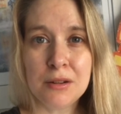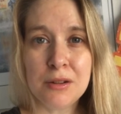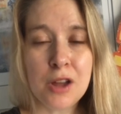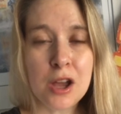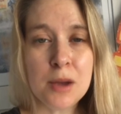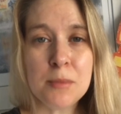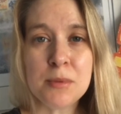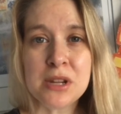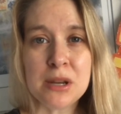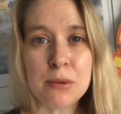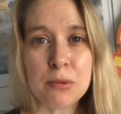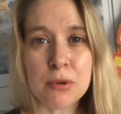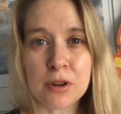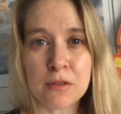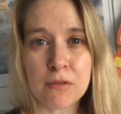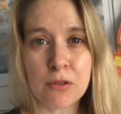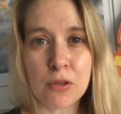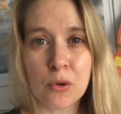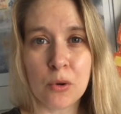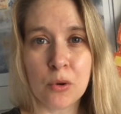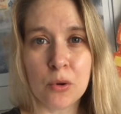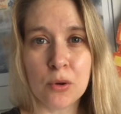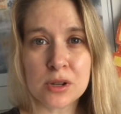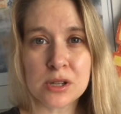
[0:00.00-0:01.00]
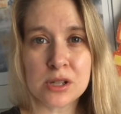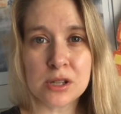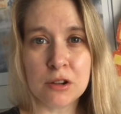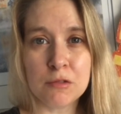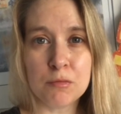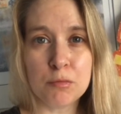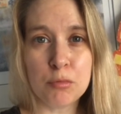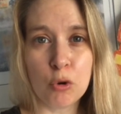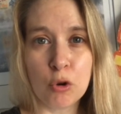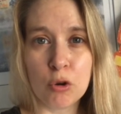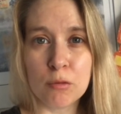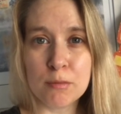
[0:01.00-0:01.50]
Nobody would have thought to
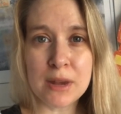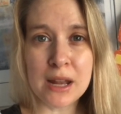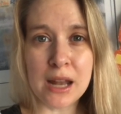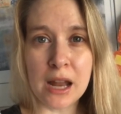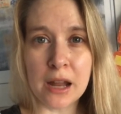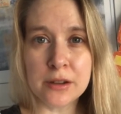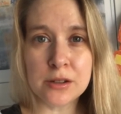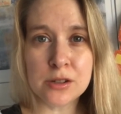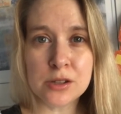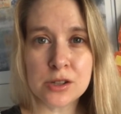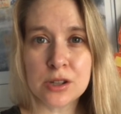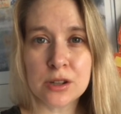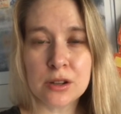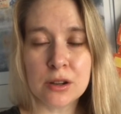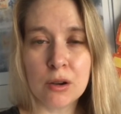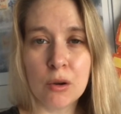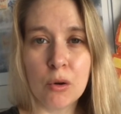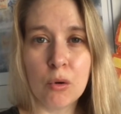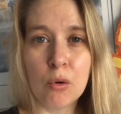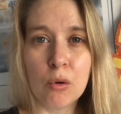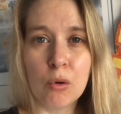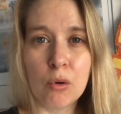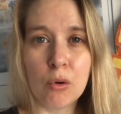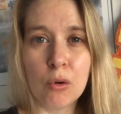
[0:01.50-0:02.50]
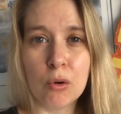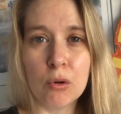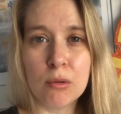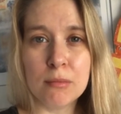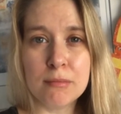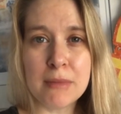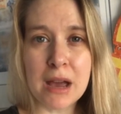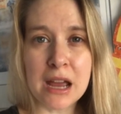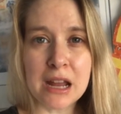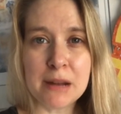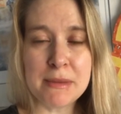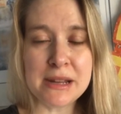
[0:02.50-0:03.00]
have brought me lunch or
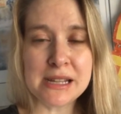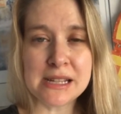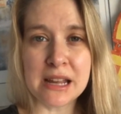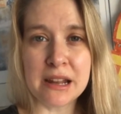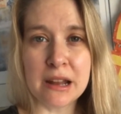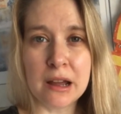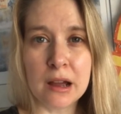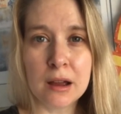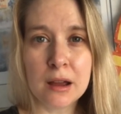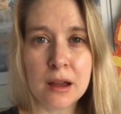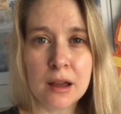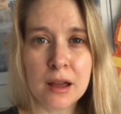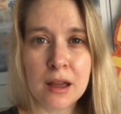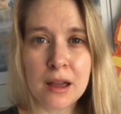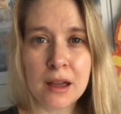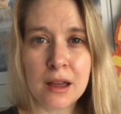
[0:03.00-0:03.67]
made me dinner.